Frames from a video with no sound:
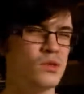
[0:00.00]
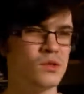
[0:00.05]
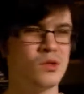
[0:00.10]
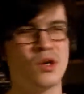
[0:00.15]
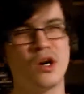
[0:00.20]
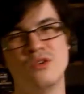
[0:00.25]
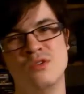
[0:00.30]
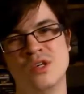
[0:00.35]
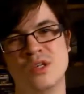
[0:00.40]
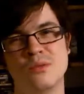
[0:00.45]

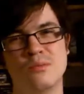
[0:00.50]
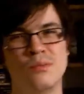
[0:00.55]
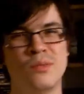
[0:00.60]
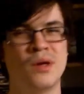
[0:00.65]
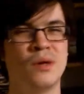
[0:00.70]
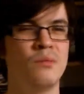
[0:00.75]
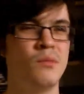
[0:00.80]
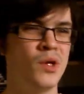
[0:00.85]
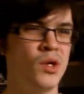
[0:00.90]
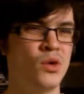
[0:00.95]
covered
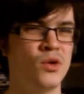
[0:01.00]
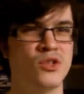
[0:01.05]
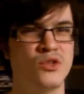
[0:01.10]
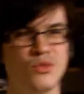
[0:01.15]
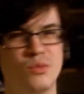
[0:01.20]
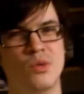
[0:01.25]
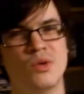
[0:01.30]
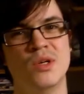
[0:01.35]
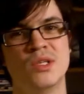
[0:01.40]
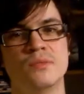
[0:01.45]
majority of
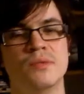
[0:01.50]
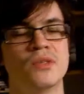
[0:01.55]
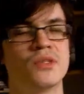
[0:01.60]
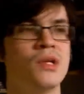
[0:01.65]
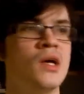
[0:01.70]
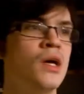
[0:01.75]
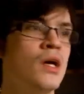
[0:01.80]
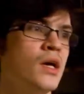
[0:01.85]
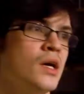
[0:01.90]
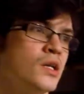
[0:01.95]
the movies, but
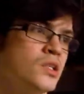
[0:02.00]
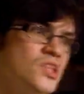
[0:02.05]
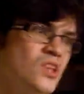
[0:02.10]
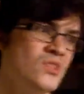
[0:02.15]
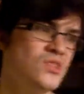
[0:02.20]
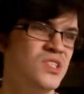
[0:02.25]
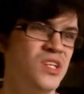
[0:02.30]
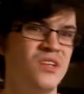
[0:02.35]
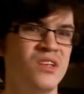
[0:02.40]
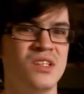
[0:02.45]

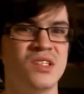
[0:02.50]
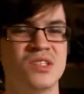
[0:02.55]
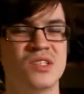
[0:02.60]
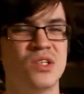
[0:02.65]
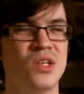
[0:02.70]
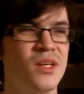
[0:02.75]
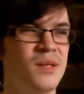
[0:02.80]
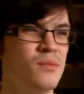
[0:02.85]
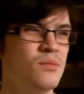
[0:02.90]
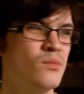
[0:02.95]
some series
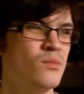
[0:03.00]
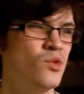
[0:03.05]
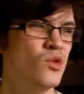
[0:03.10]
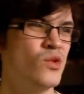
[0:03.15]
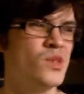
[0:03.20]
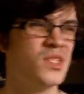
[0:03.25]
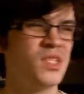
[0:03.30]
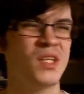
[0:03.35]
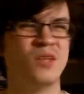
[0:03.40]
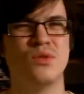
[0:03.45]
and
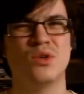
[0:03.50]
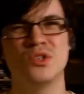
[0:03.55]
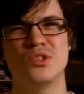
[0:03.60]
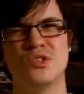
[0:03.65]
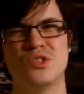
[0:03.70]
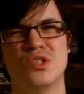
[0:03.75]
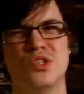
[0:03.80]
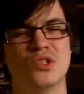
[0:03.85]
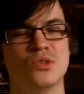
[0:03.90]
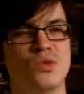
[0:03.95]
movies I
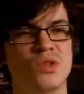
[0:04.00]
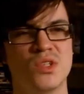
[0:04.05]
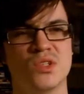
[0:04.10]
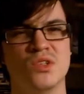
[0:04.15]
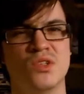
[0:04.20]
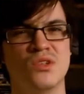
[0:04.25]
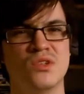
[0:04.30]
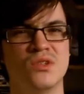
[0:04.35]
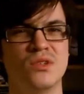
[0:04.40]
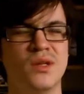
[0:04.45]
just wanted
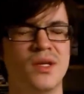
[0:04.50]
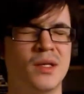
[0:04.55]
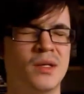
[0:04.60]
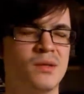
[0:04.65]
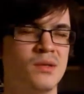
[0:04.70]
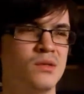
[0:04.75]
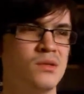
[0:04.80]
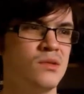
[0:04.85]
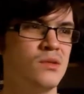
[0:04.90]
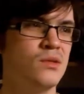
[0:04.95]

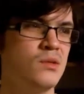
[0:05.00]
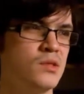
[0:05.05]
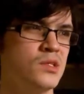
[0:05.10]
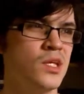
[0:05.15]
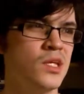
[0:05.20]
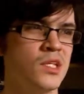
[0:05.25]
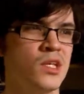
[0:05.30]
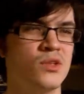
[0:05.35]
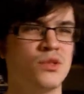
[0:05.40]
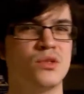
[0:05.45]

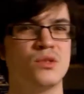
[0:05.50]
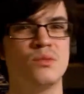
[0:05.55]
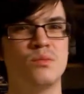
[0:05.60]
to